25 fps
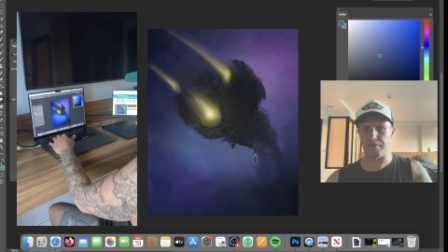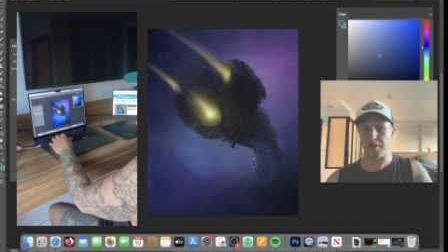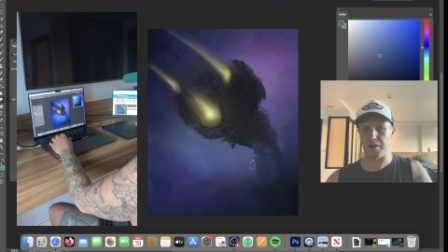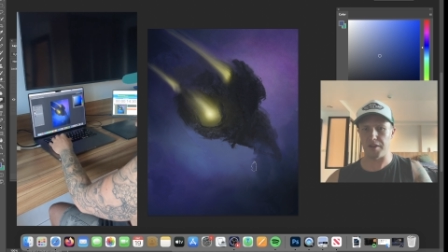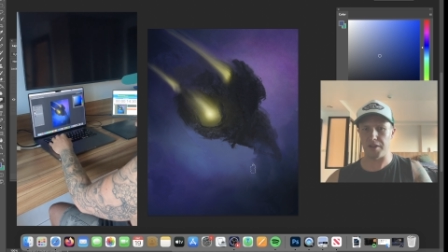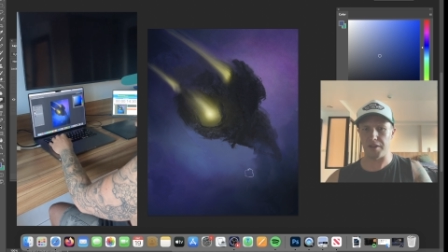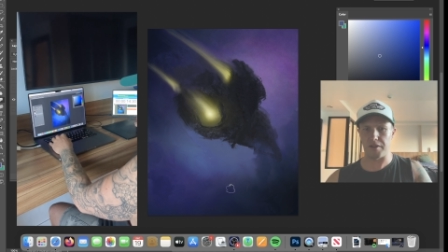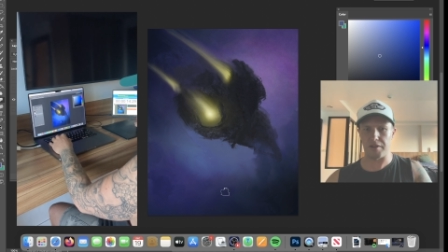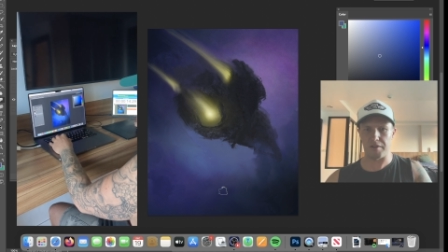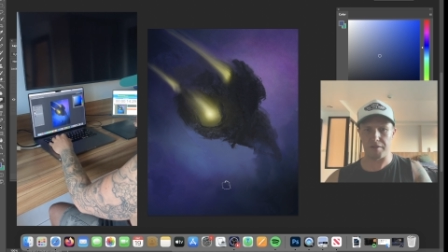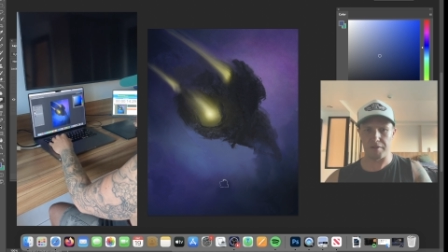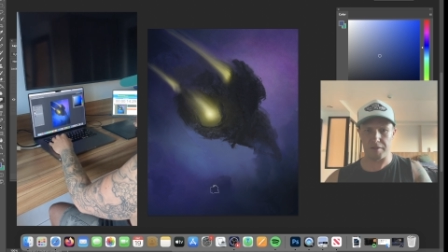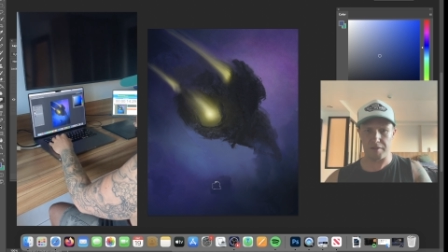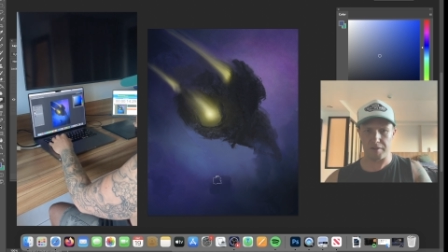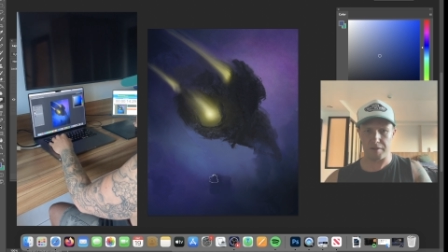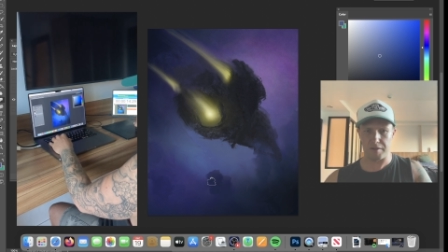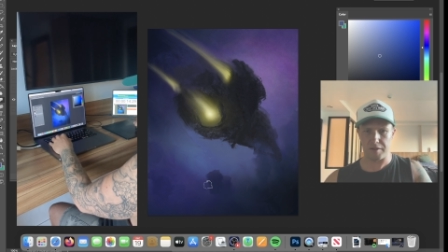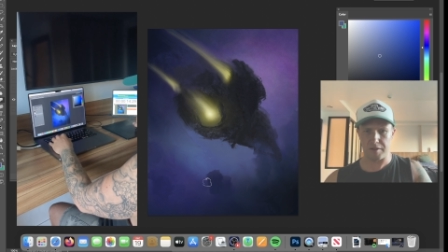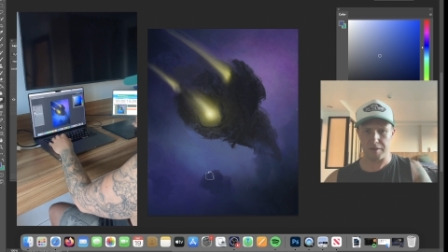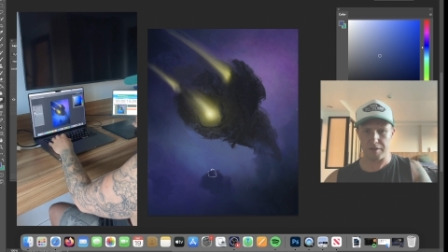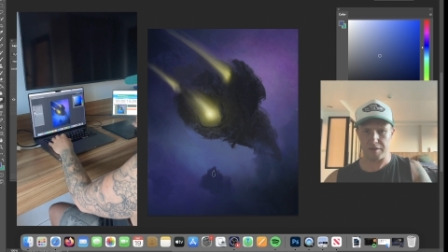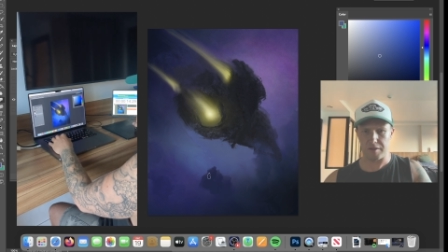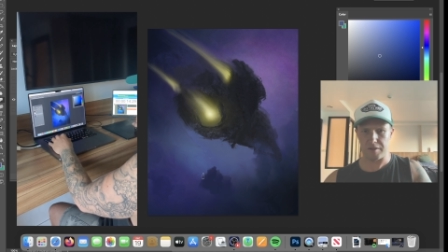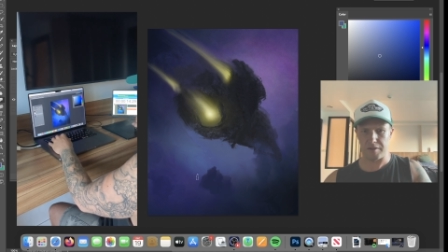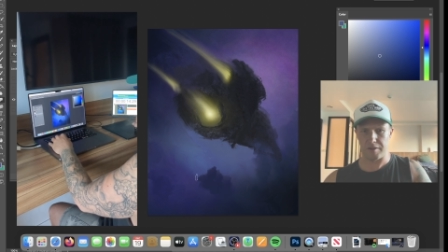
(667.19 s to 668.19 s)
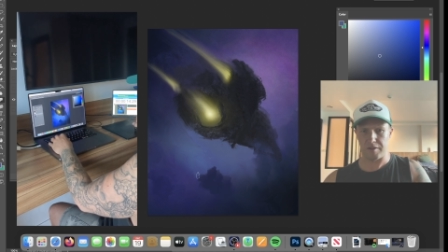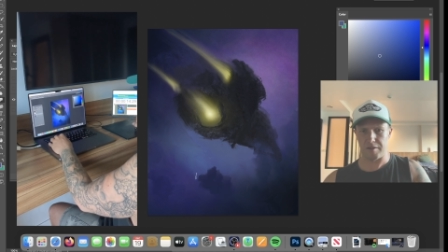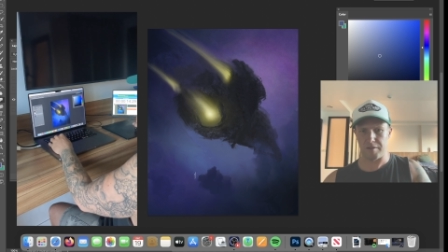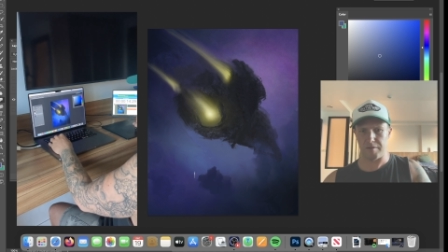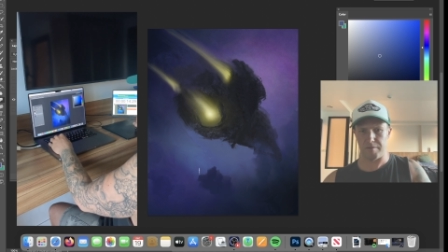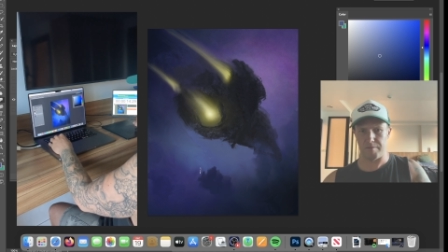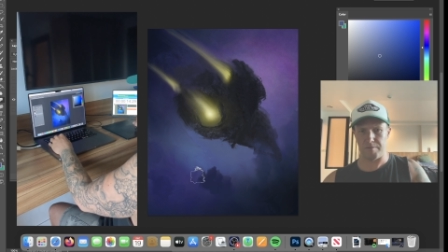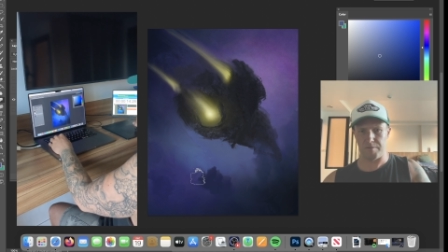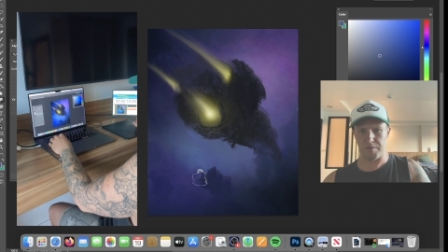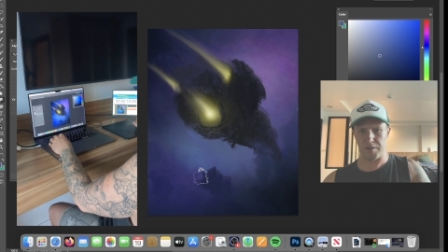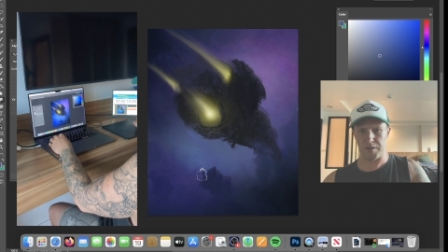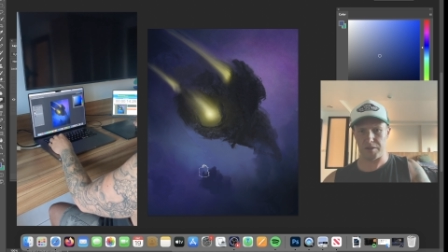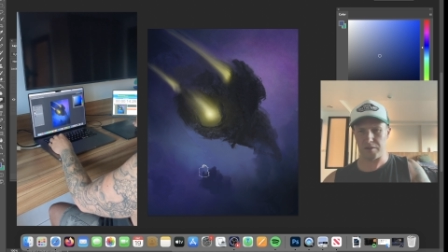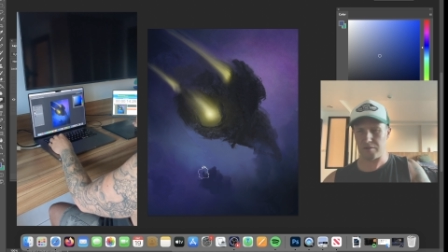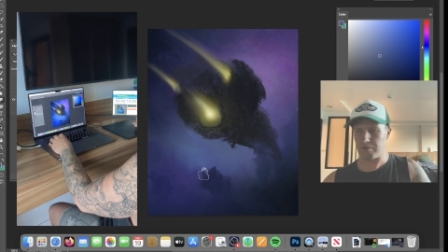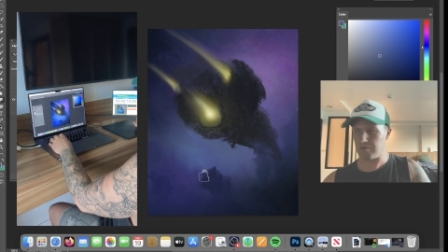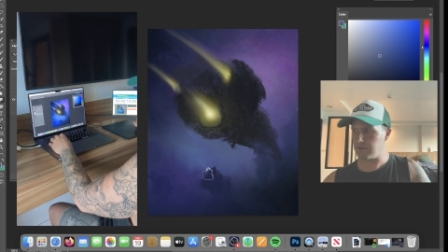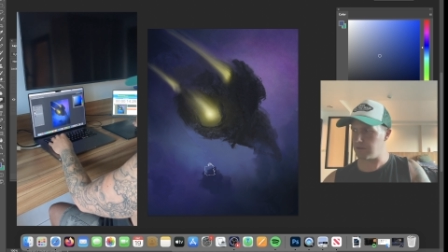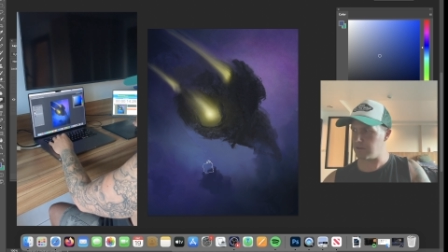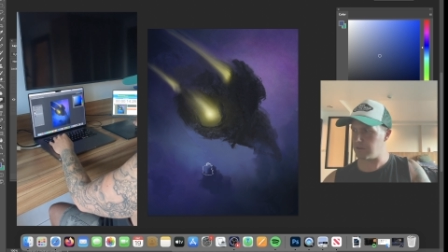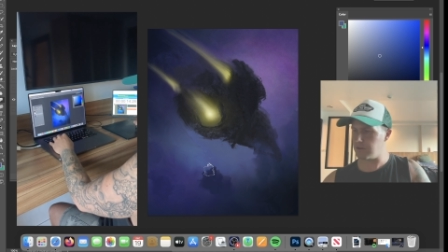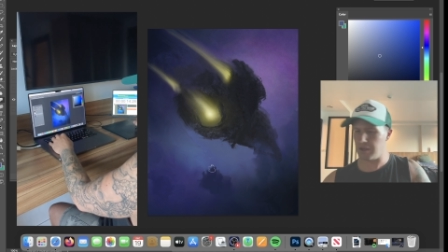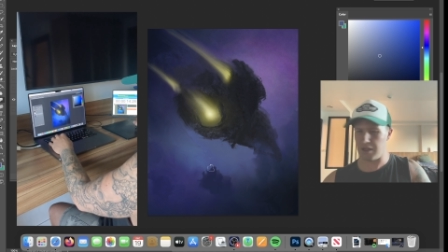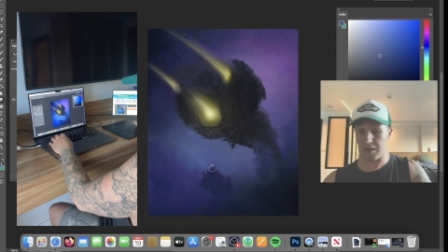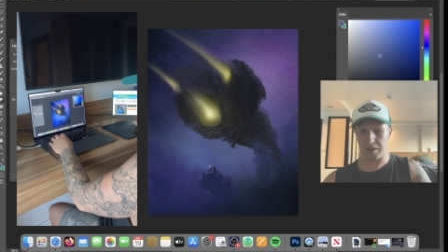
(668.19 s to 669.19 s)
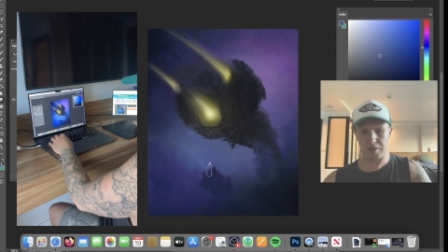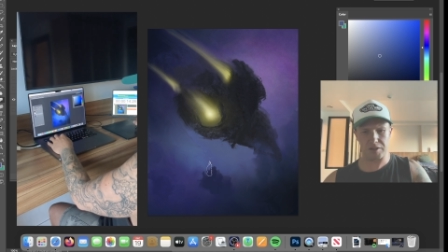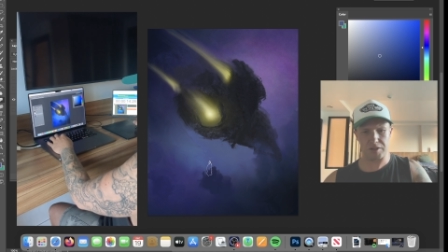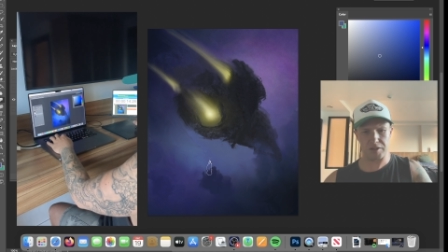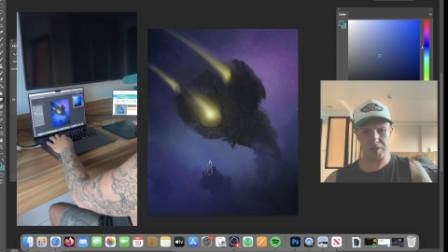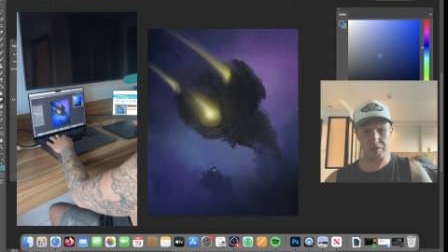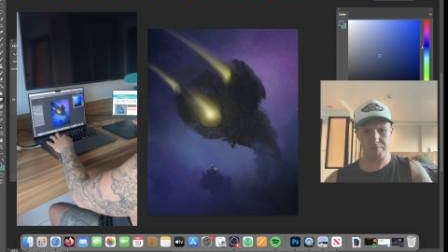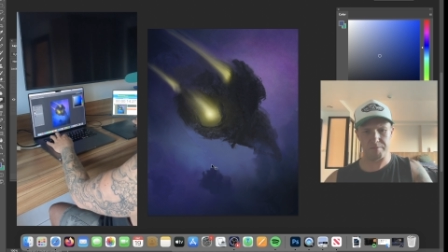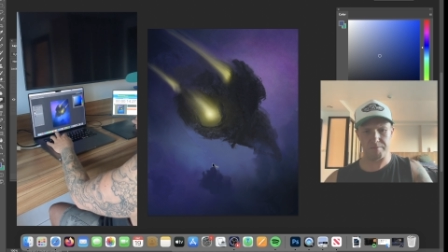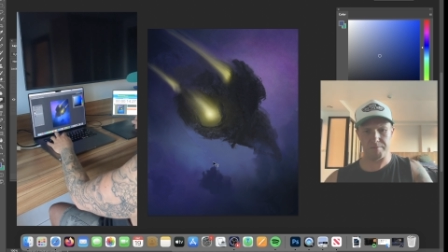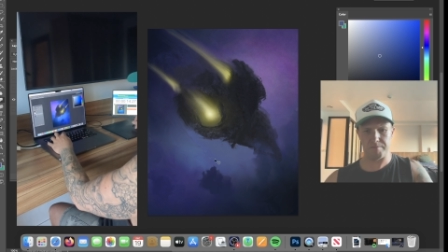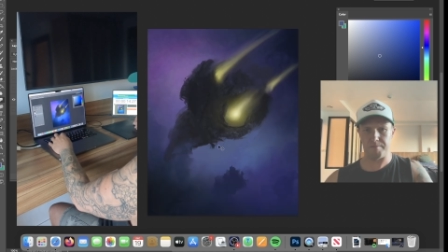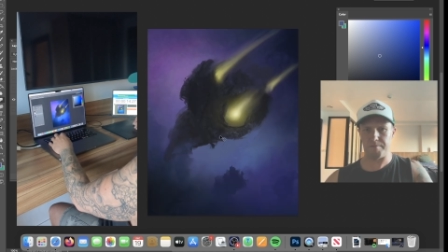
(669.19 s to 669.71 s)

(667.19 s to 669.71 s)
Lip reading: here. Let's get some